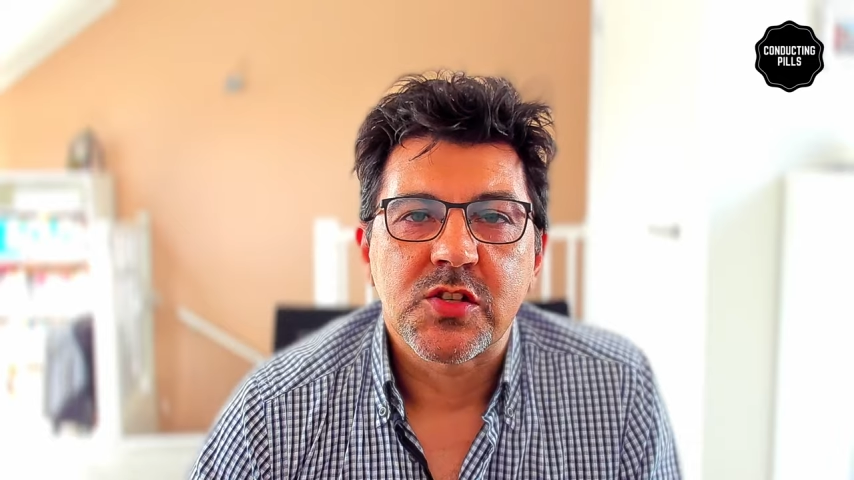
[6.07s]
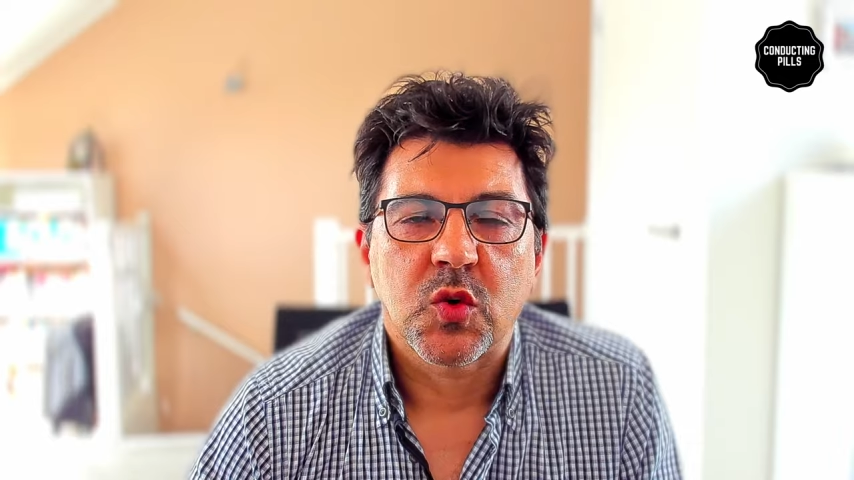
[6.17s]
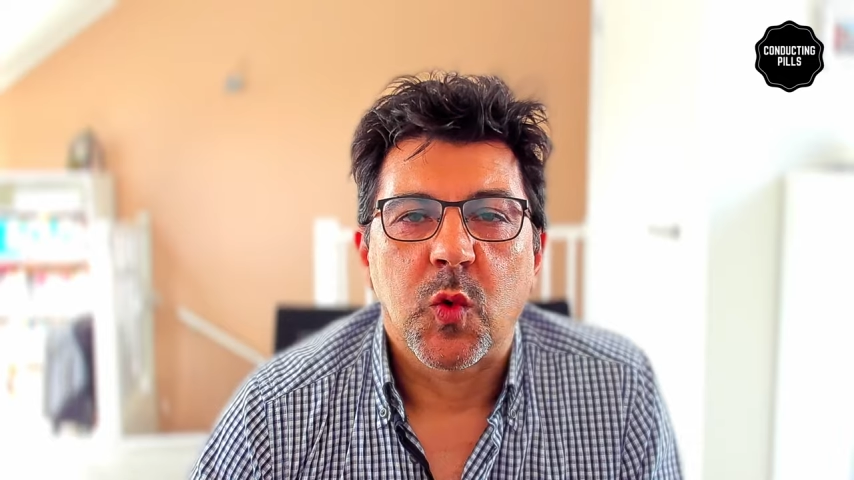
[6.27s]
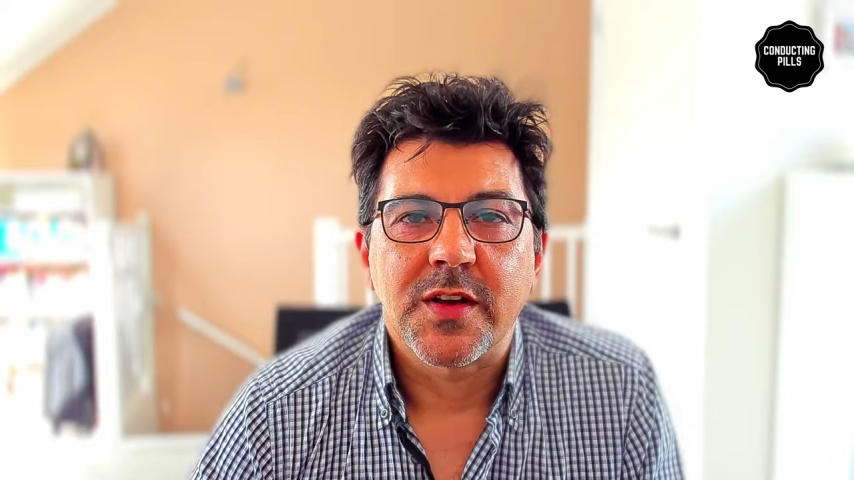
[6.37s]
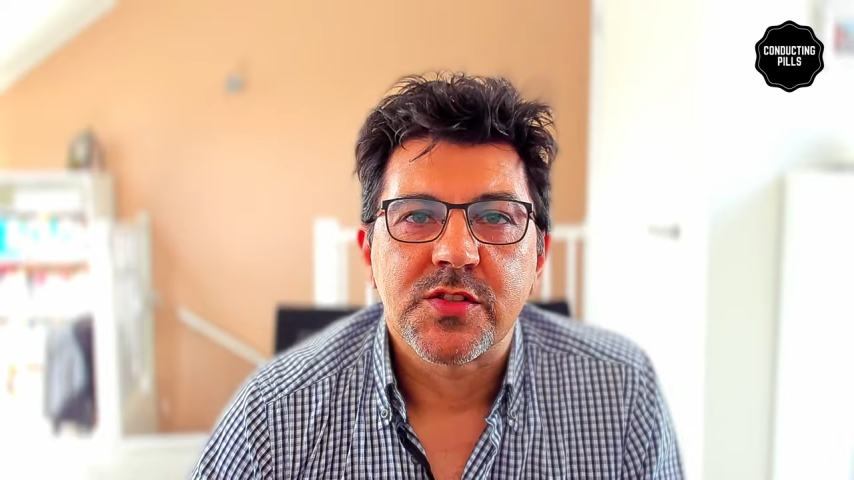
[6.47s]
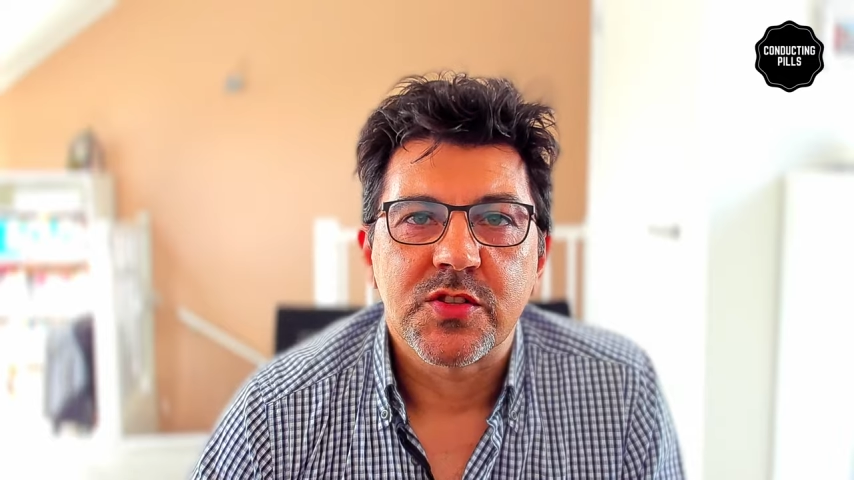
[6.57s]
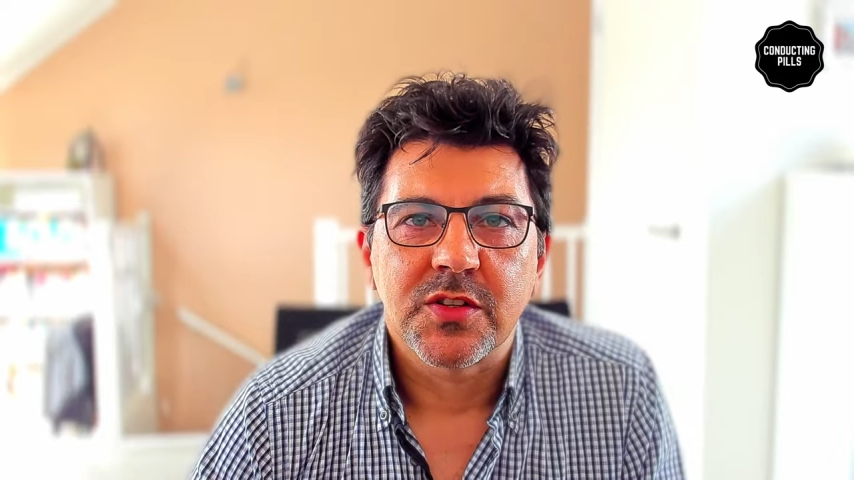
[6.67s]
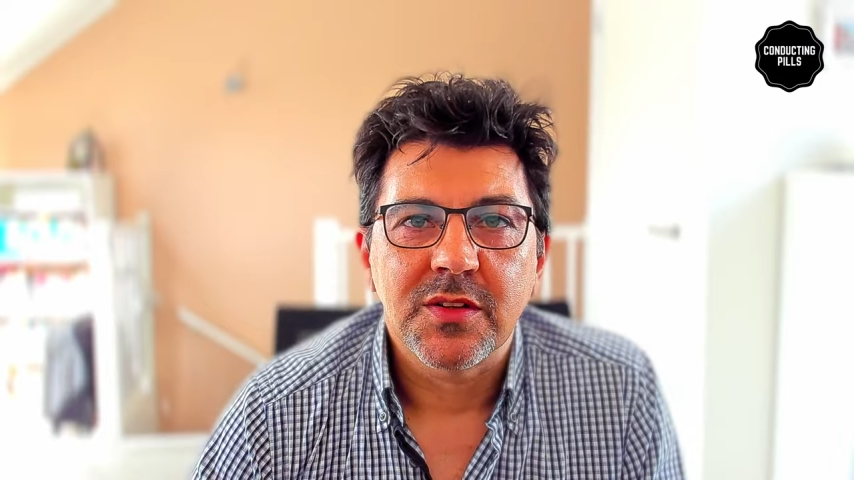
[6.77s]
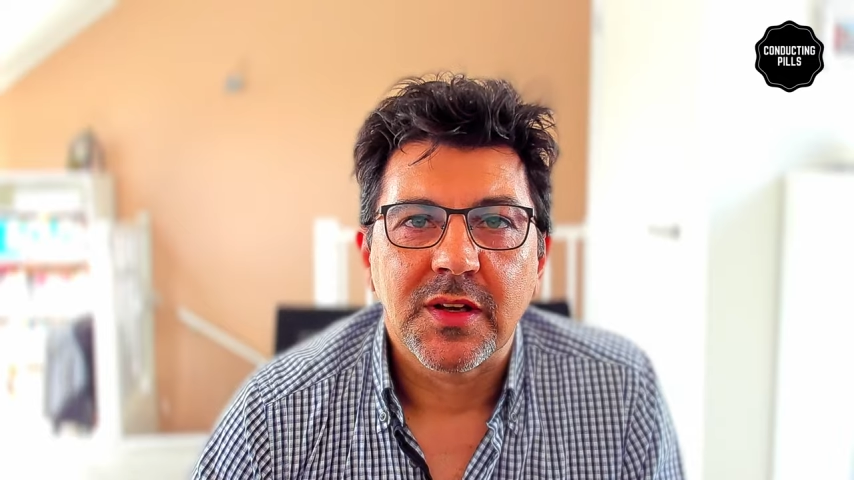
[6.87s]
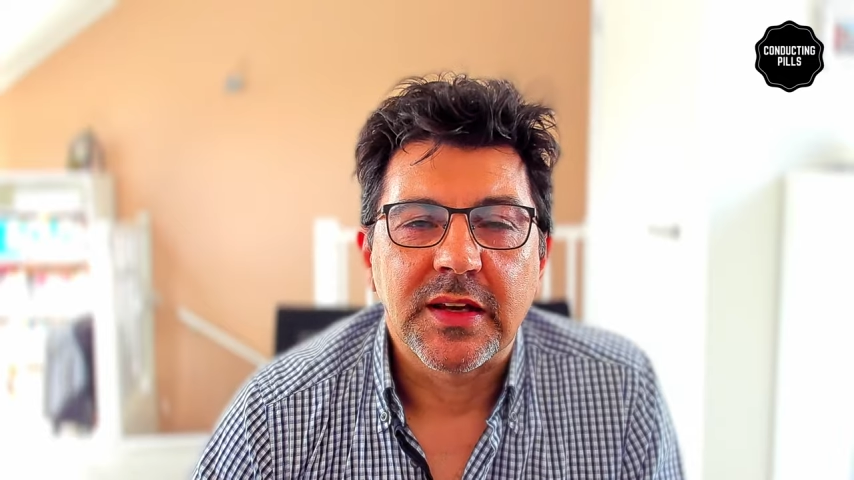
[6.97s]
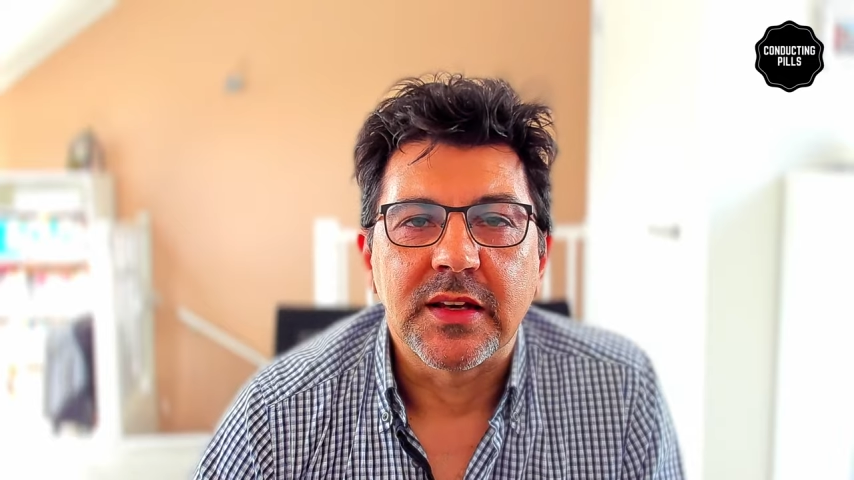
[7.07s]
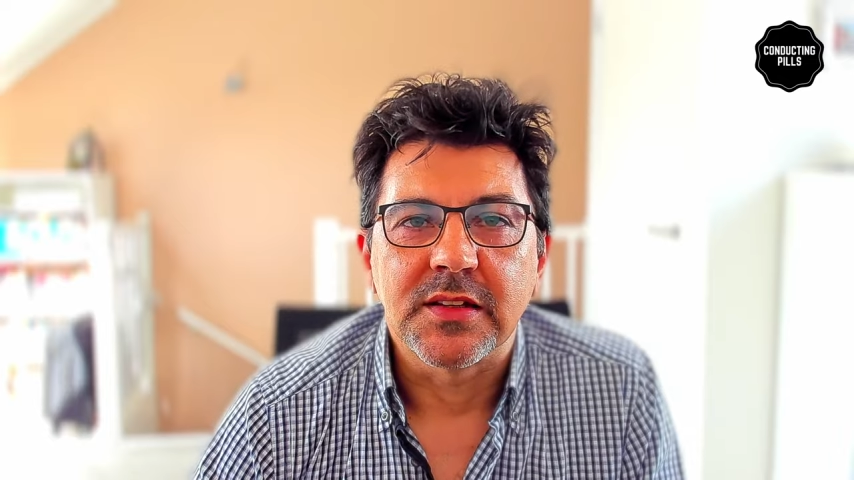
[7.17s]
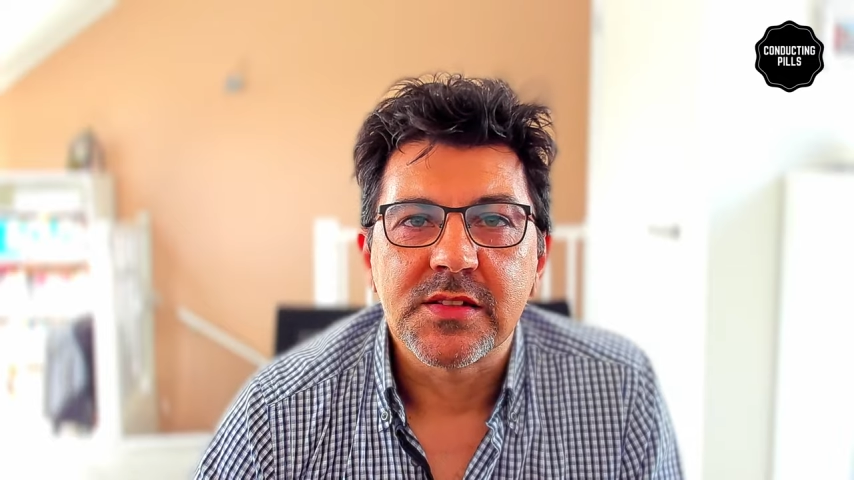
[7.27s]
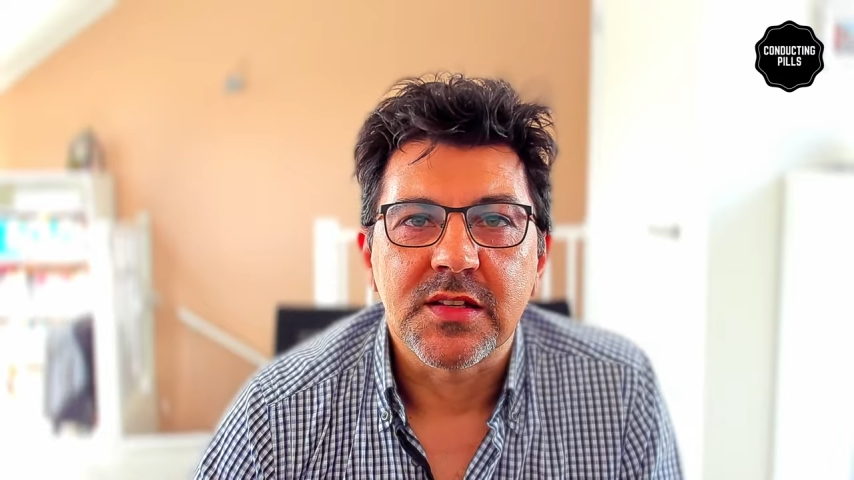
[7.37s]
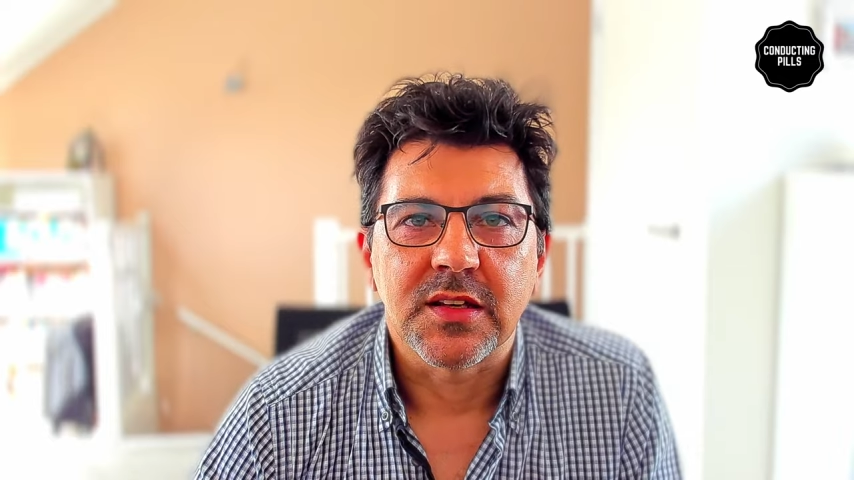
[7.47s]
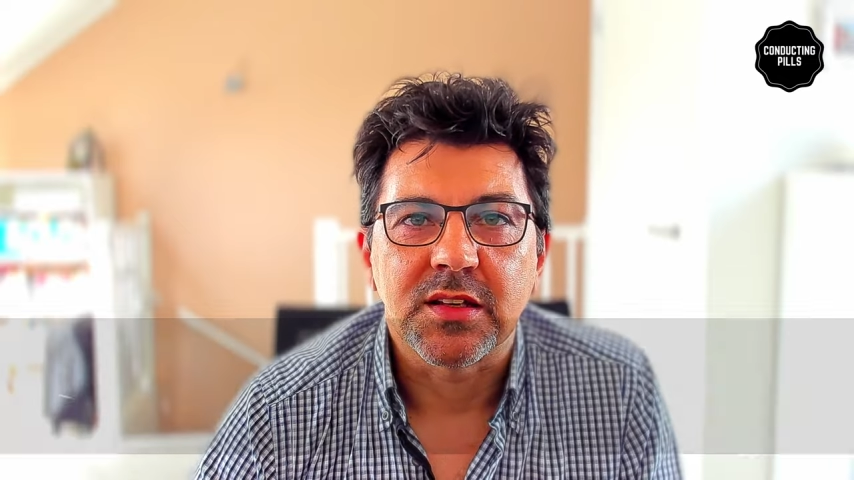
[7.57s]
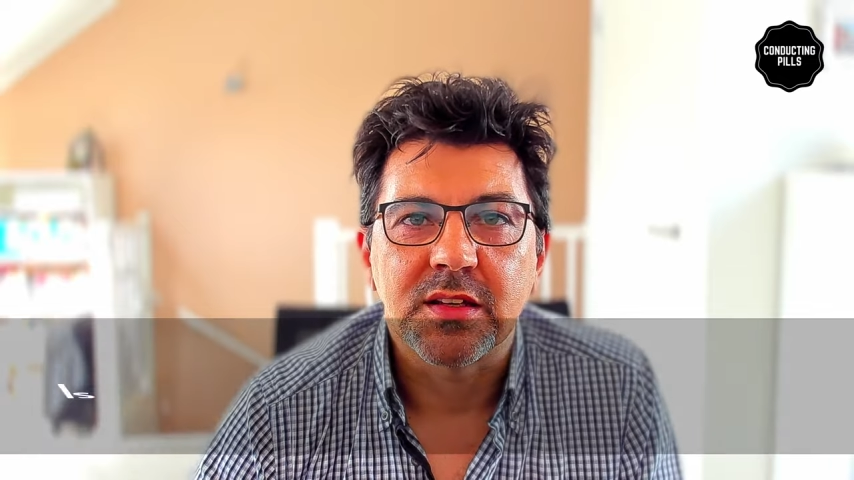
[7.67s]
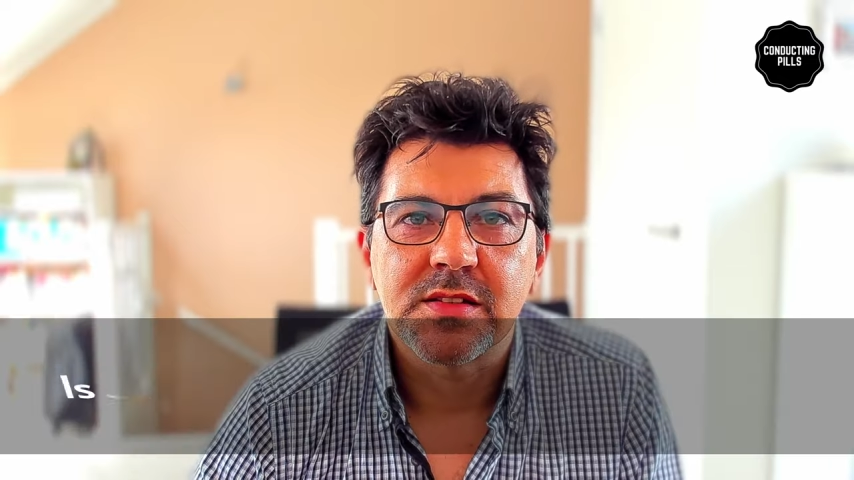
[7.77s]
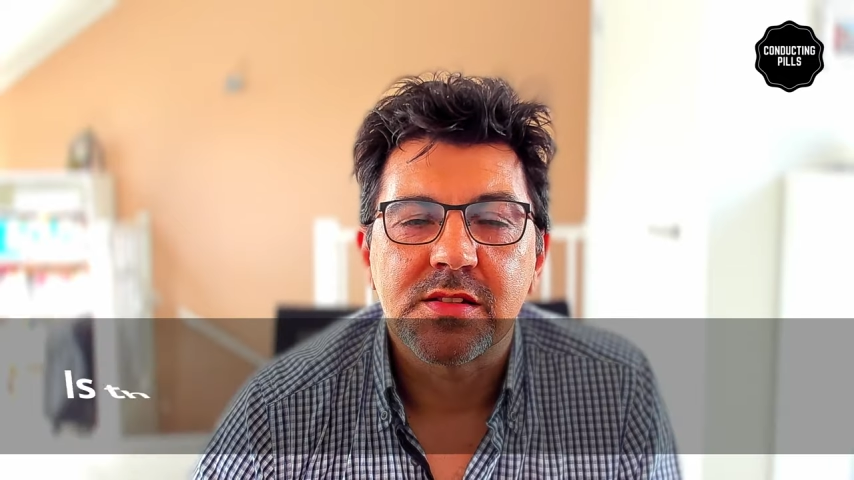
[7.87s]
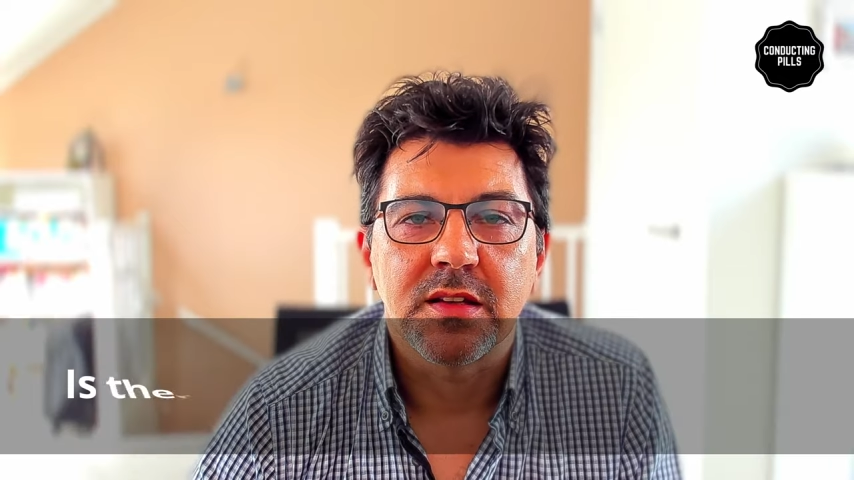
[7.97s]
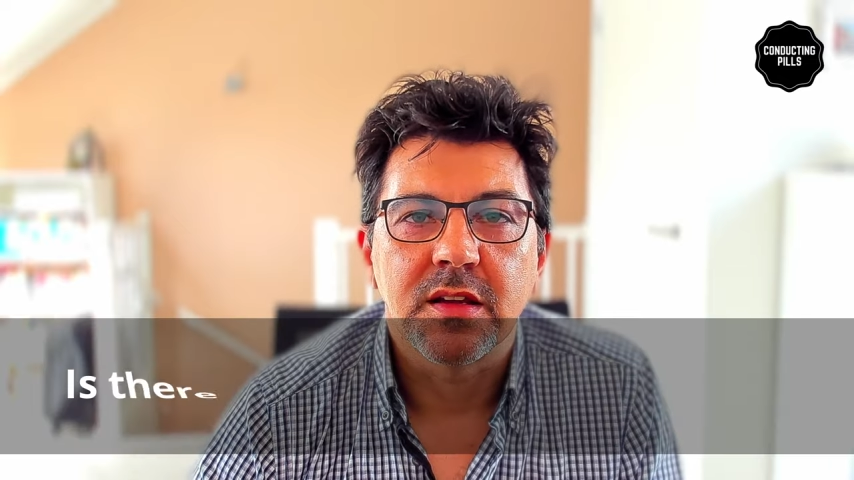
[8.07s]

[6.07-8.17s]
question is